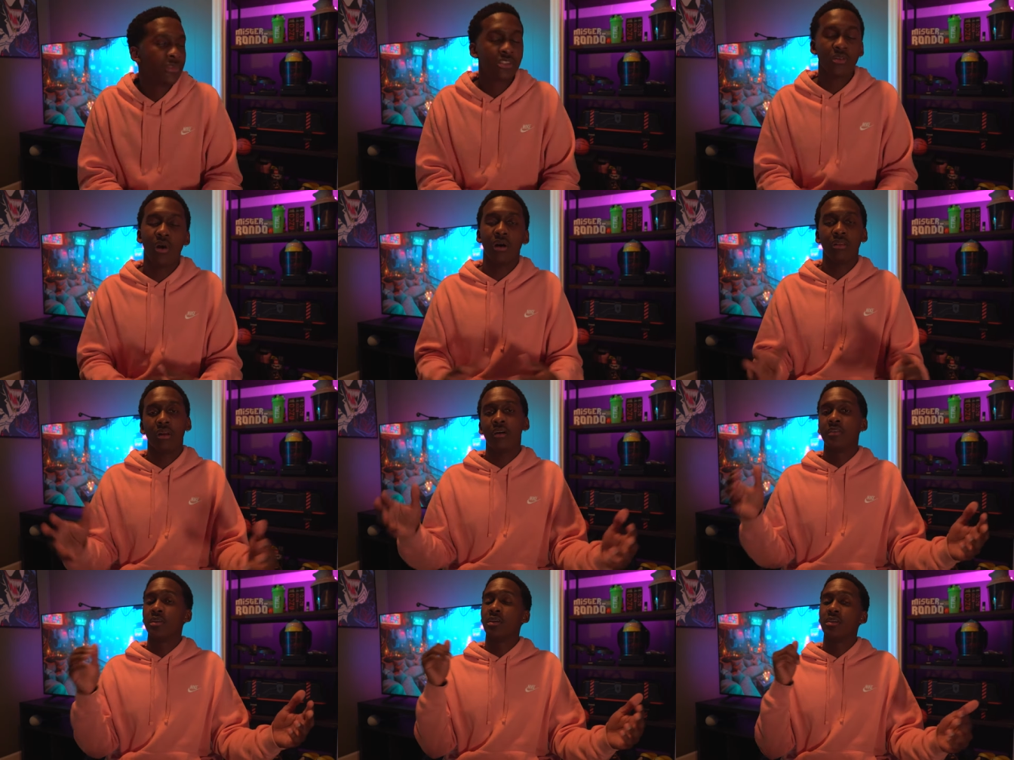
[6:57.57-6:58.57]
So all in all,
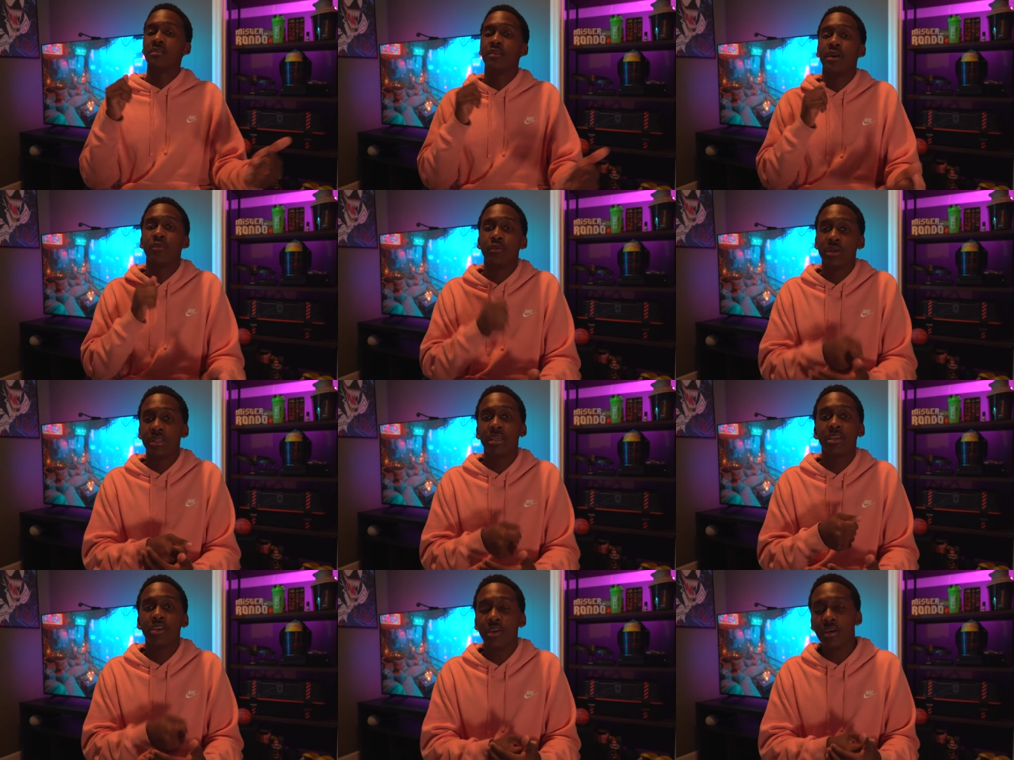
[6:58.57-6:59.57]
if you're looking for a
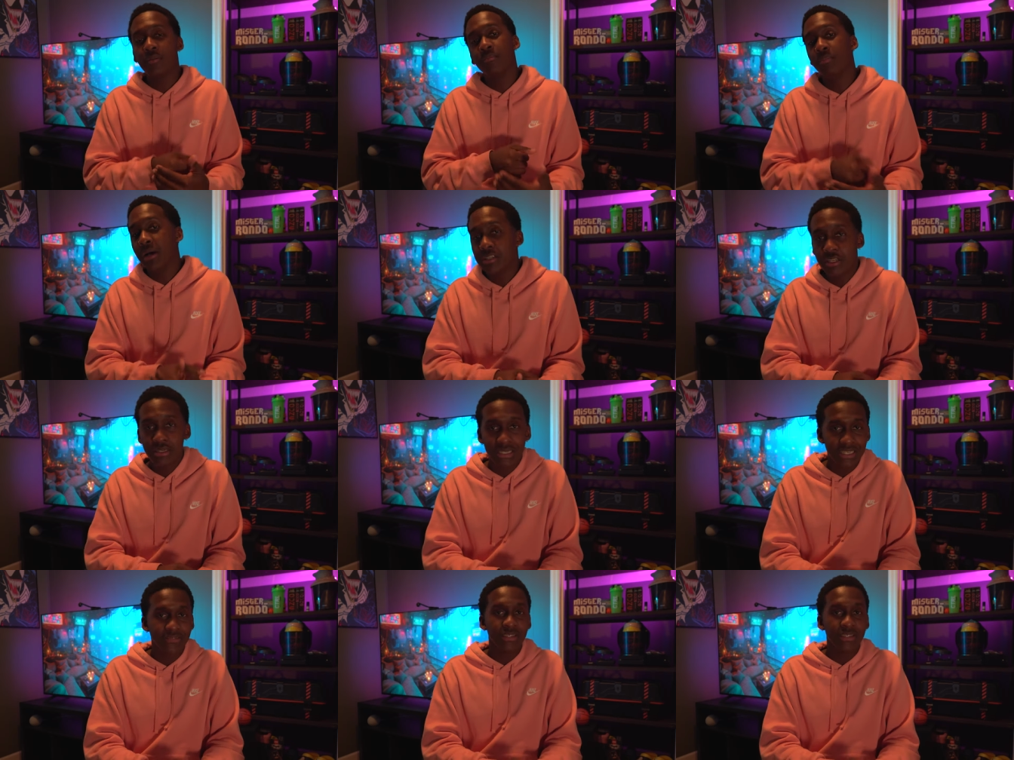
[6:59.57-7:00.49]
really good budget T